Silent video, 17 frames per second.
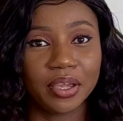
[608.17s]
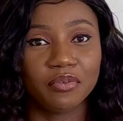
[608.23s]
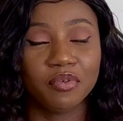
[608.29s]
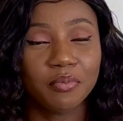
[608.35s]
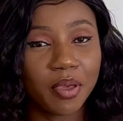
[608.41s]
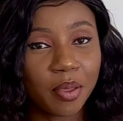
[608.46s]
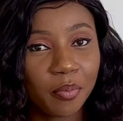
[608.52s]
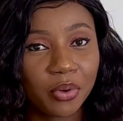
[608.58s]

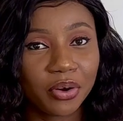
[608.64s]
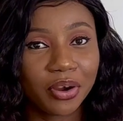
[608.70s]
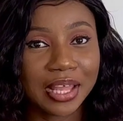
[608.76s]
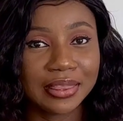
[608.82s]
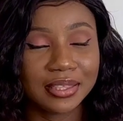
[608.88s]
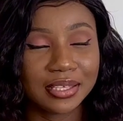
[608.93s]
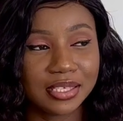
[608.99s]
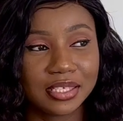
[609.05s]
Remember,
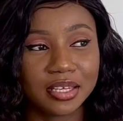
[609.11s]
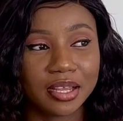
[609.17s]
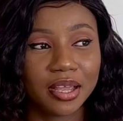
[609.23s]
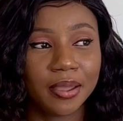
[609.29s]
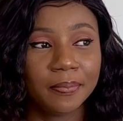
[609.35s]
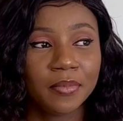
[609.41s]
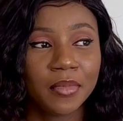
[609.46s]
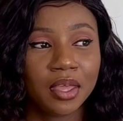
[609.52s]
at this
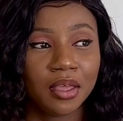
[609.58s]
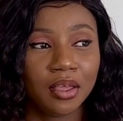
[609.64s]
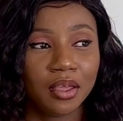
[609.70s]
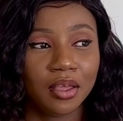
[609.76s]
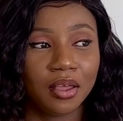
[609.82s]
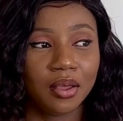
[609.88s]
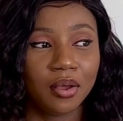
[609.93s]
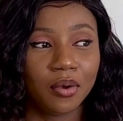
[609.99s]
time,
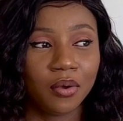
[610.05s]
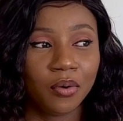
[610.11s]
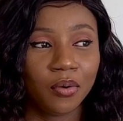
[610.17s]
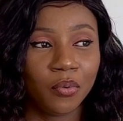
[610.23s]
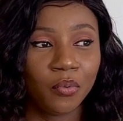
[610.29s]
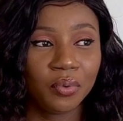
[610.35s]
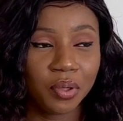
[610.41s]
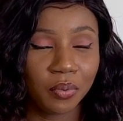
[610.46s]

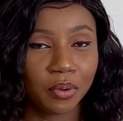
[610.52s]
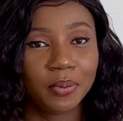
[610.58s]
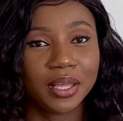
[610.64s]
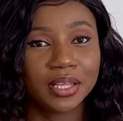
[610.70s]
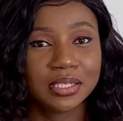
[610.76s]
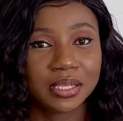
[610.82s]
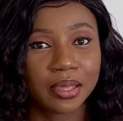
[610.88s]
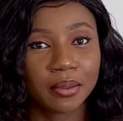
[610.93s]
we were
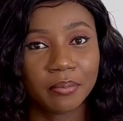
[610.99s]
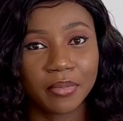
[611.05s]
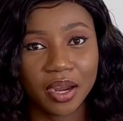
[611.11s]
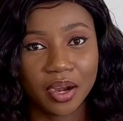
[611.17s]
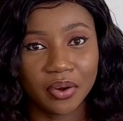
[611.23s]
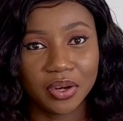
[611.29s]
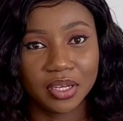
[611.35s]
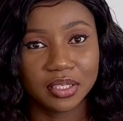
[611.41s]
planning to get
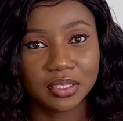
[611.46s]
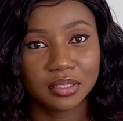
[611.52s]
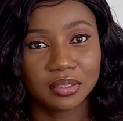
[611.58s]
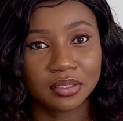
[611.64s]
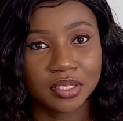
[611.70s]
married.